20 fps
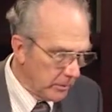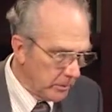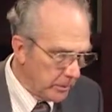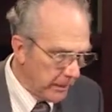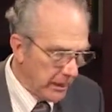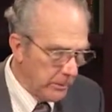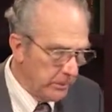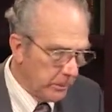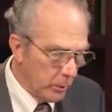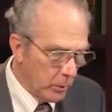
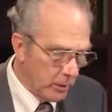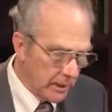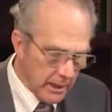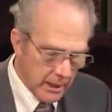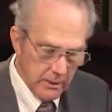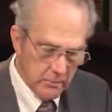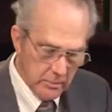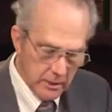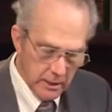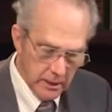people
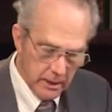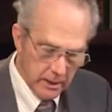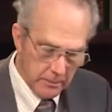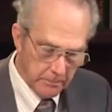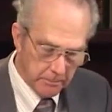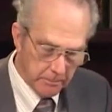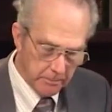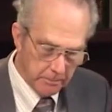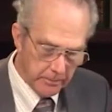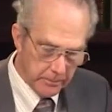came to
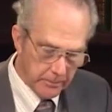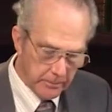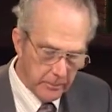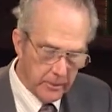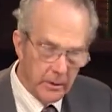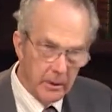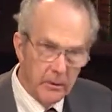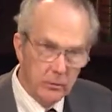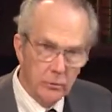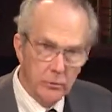him
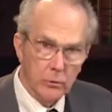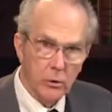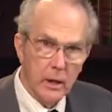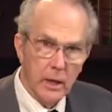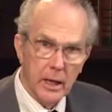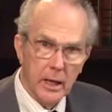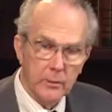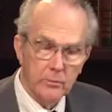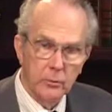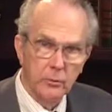
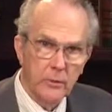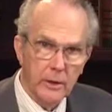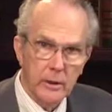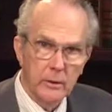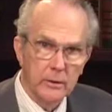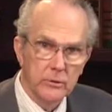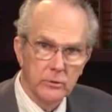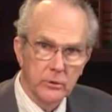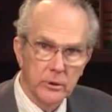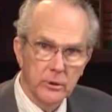scribes,
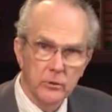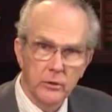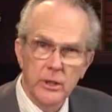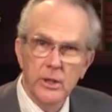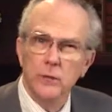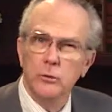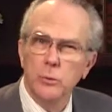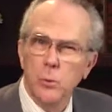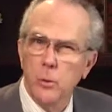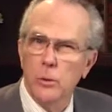Pharisees.
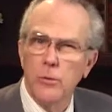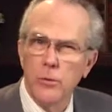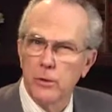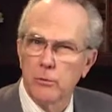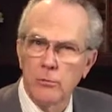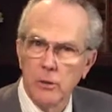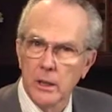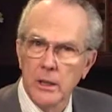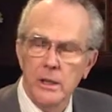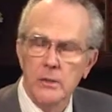These were the
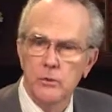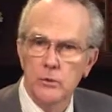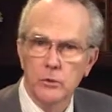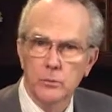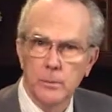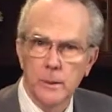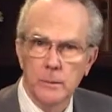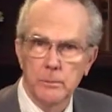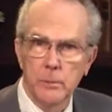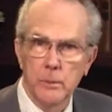religious
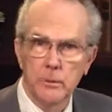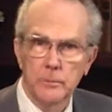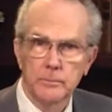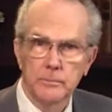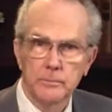people